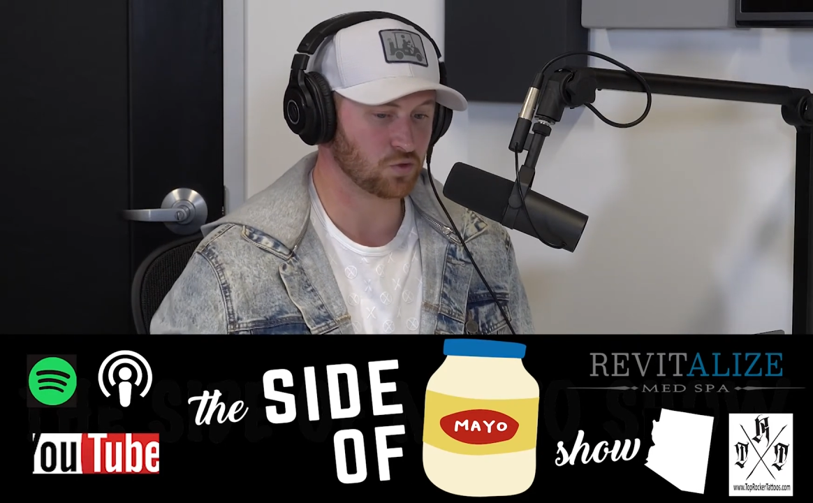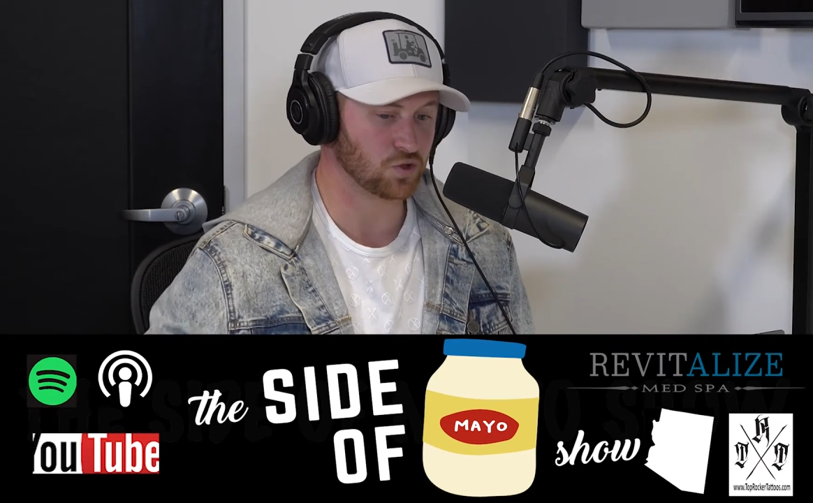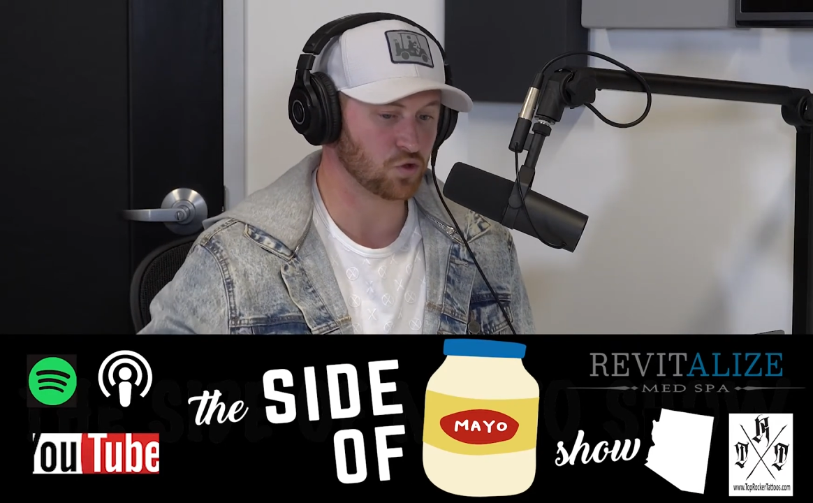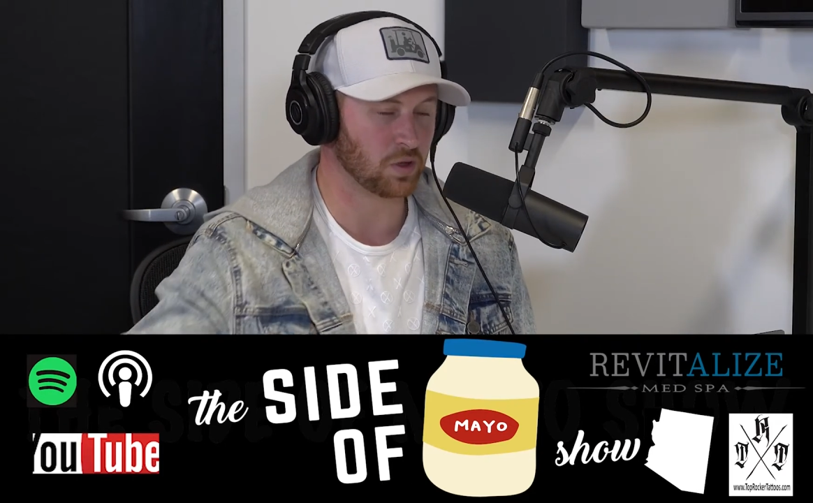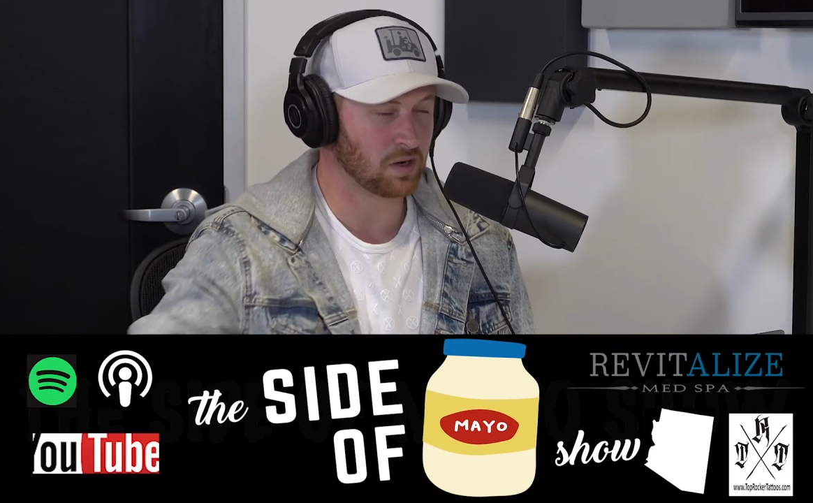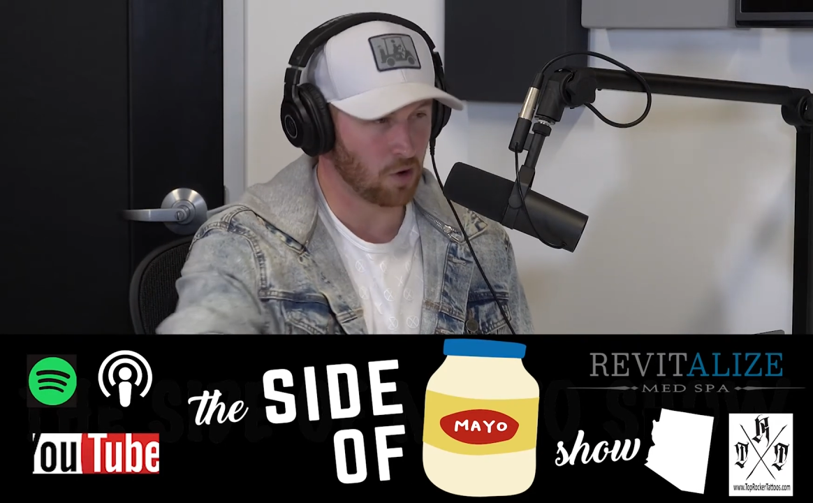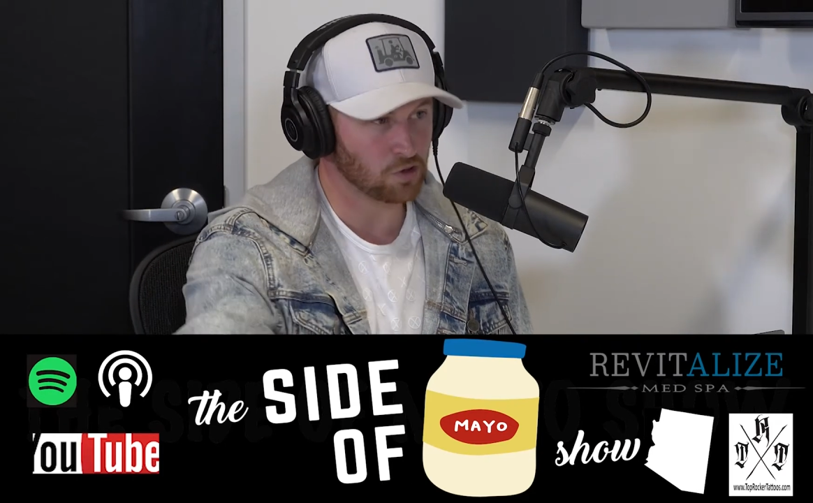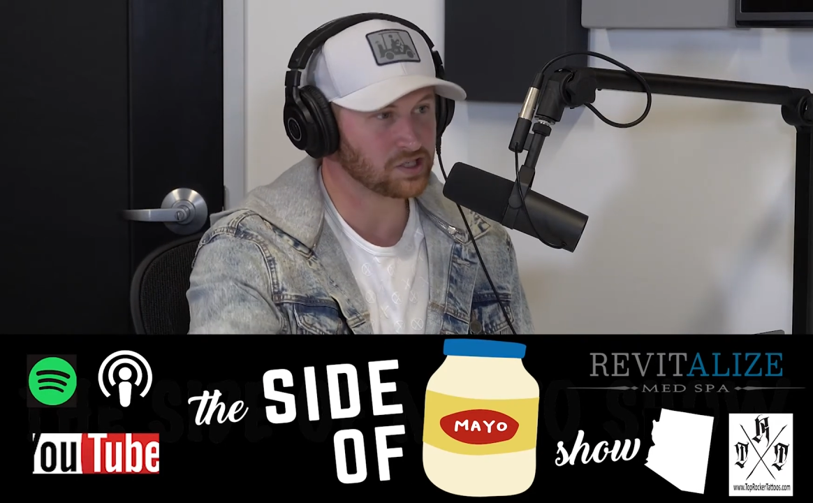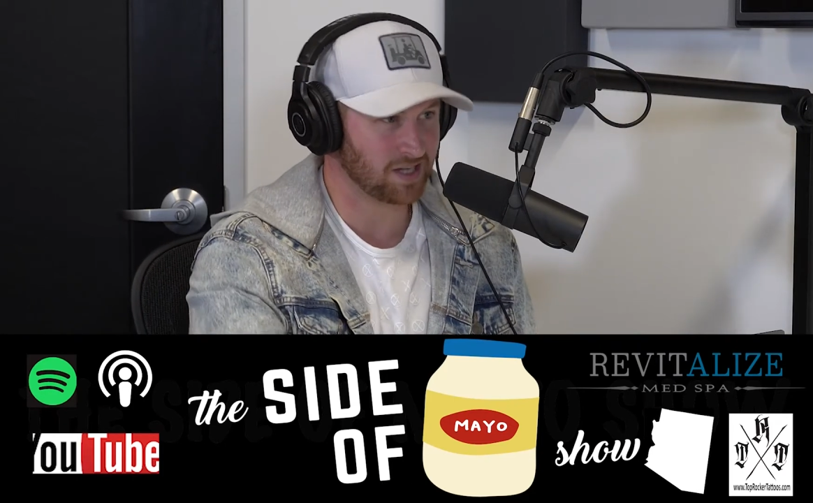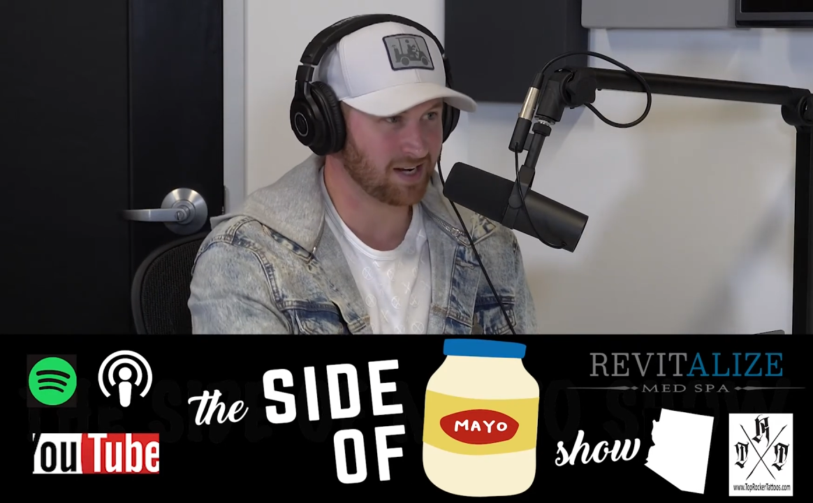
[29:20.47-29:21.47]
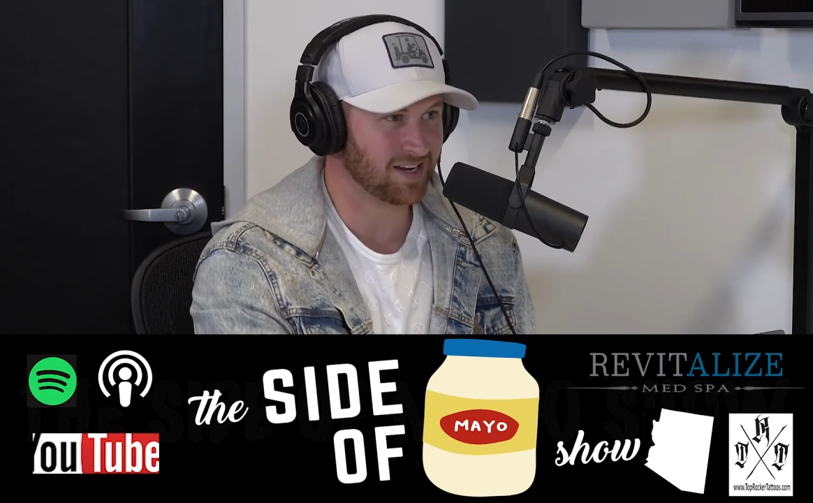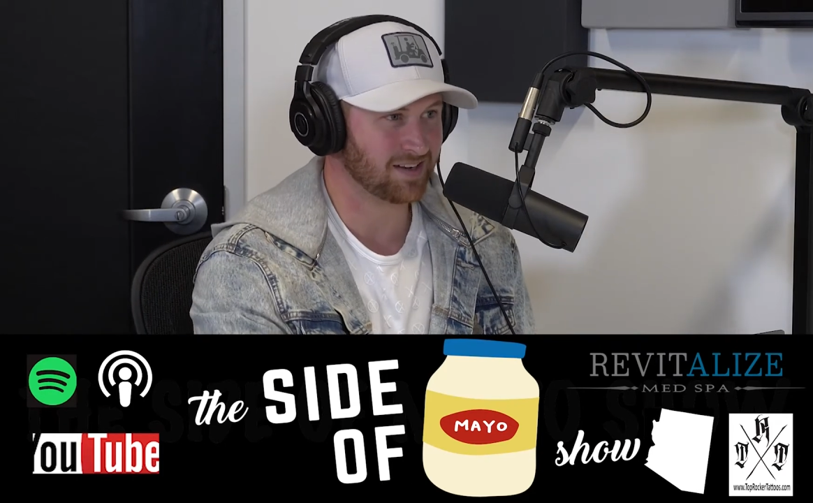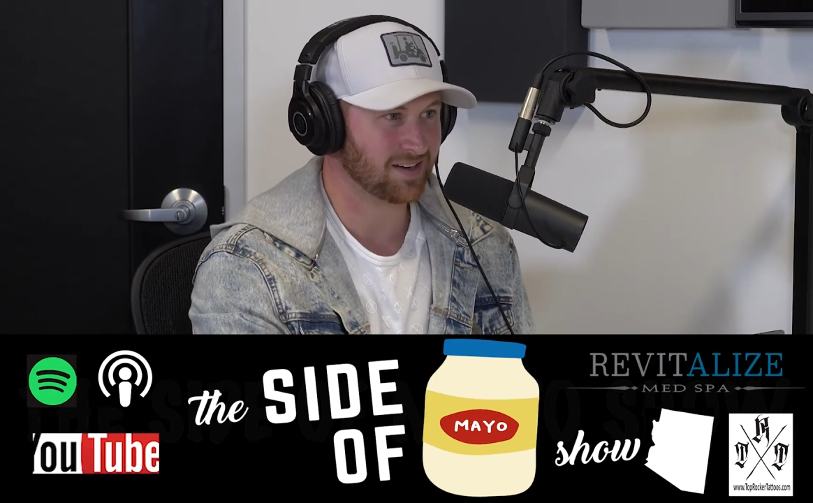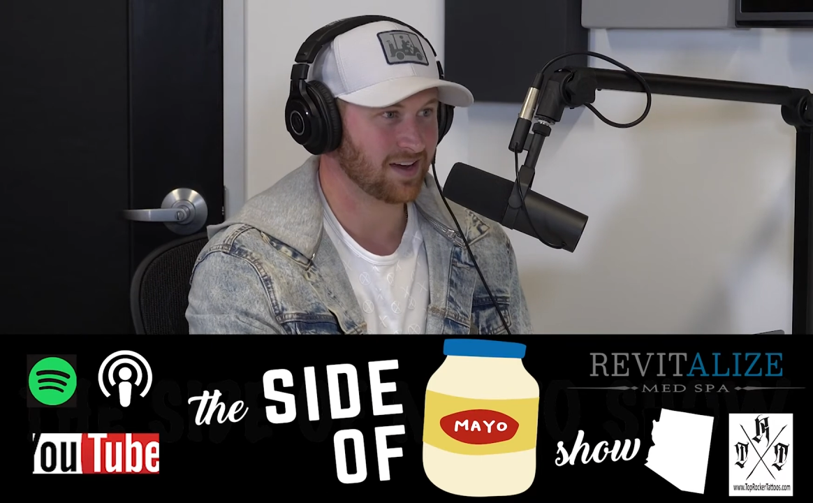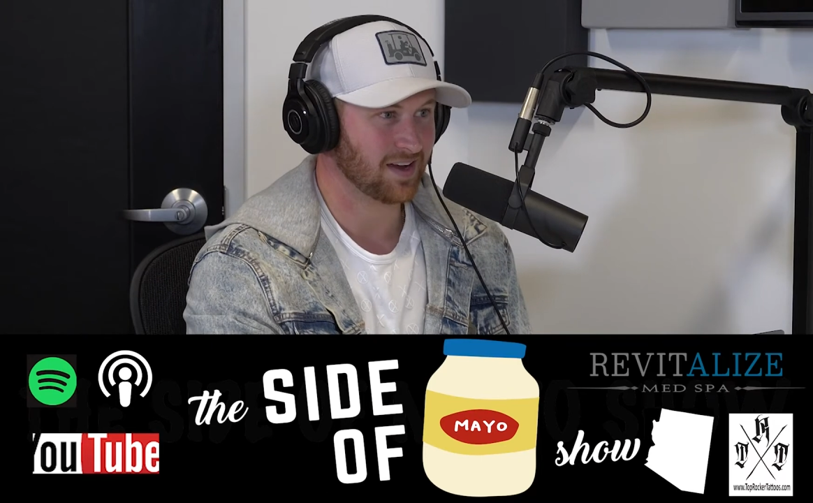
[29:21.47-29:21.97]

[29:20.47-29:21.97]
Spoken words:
do put emotion in it,